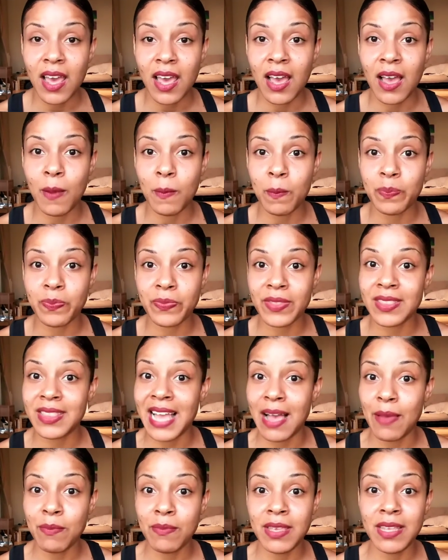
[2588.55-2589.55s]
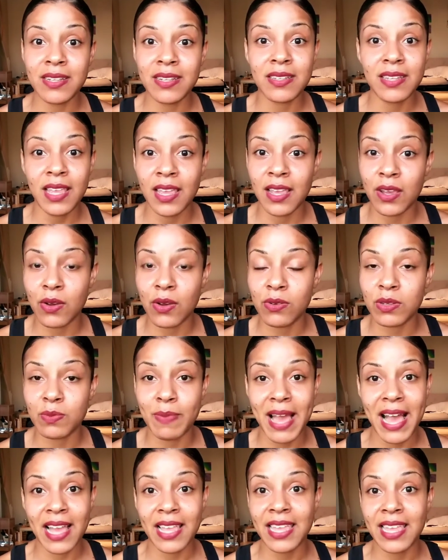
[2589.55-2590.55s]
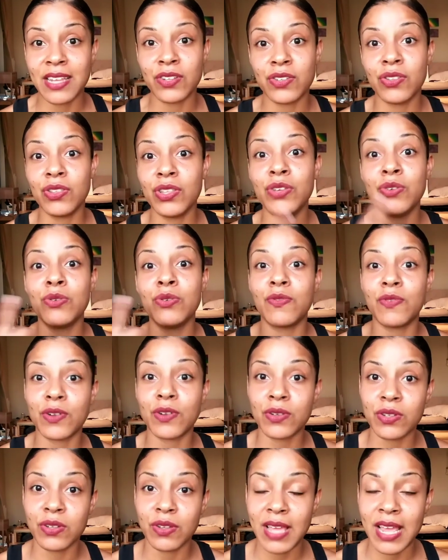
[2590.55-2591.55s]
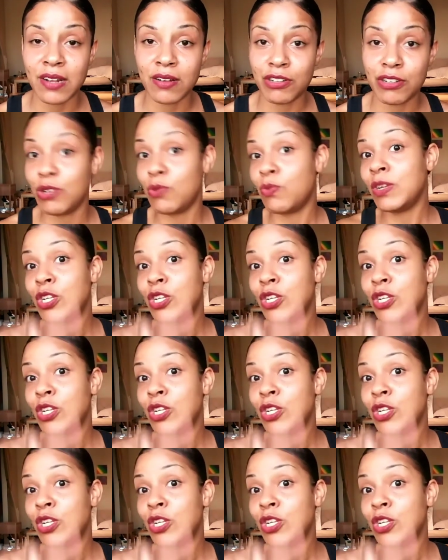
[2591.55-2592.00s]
that means it goes back into the universal energy,